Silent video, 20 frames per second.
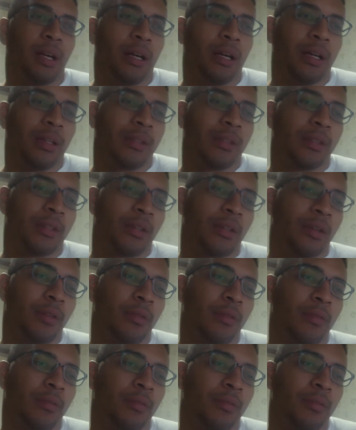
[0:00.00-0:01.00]

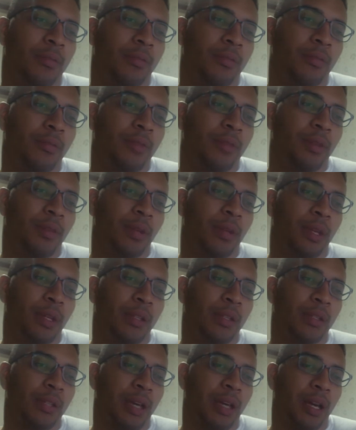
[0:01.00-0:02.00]
So we went
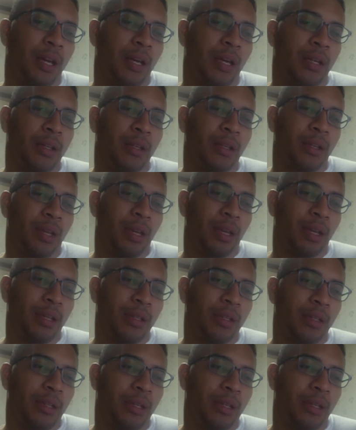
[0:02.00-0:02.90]
inside and